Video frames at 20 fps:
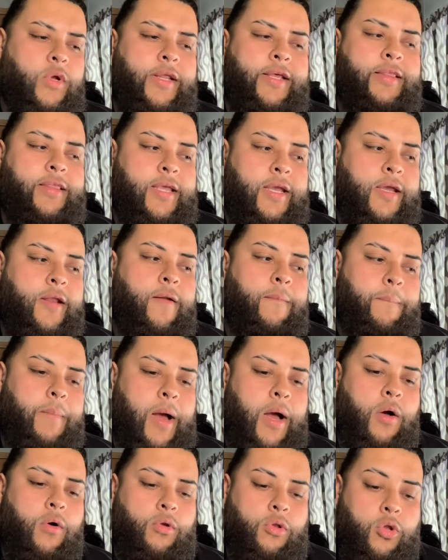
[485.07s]
thinking
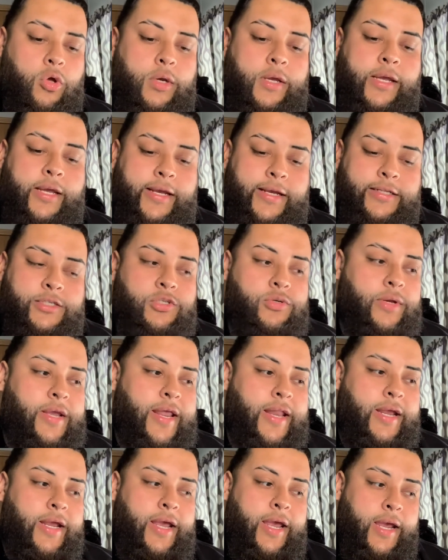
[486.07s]
about looking into
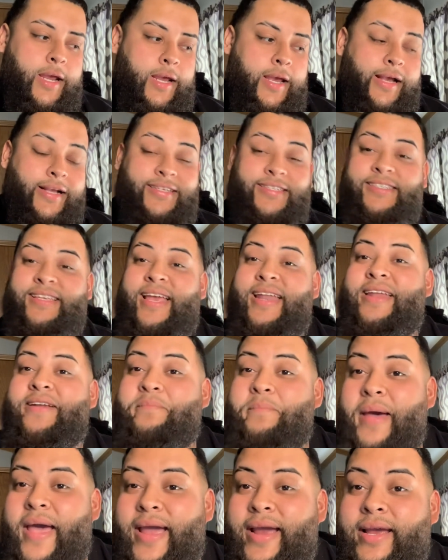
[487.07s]
getting a extended
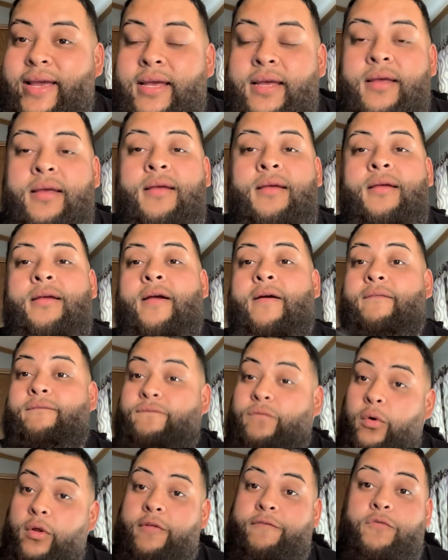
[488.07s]
mag
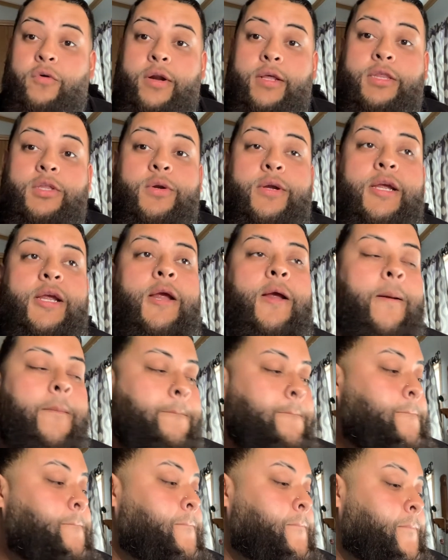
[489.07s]
for the 43,
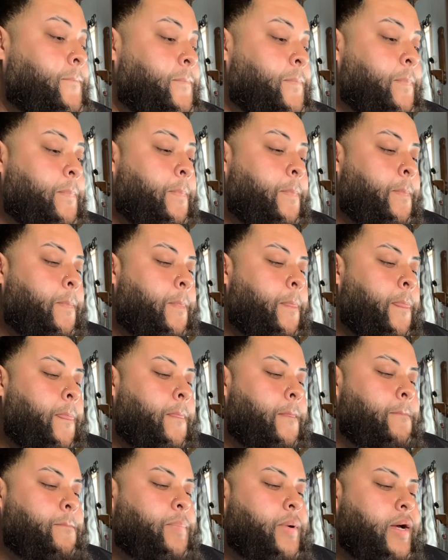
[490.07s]

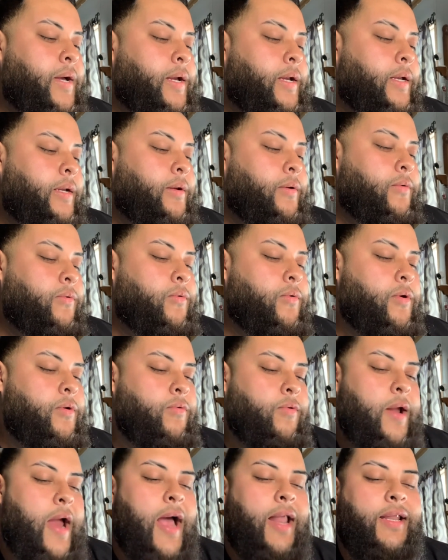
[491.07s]
but in
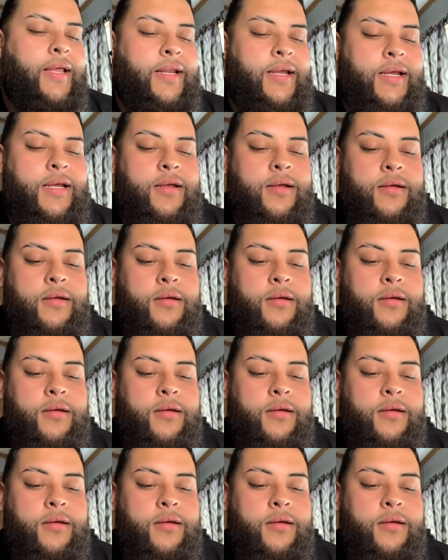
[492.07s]
reality,